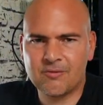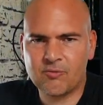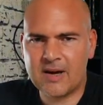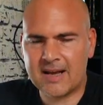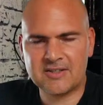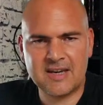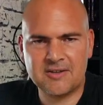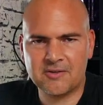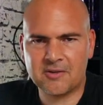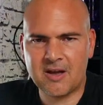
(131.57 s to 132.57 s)

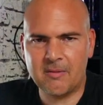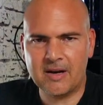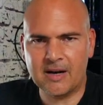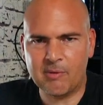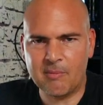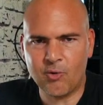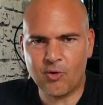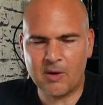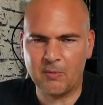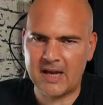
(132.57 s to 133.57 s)
Relaxations are coming in a little bit
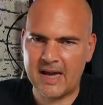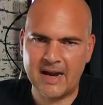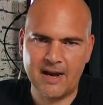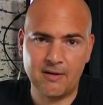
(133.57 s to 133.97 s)
more, and we're getting out.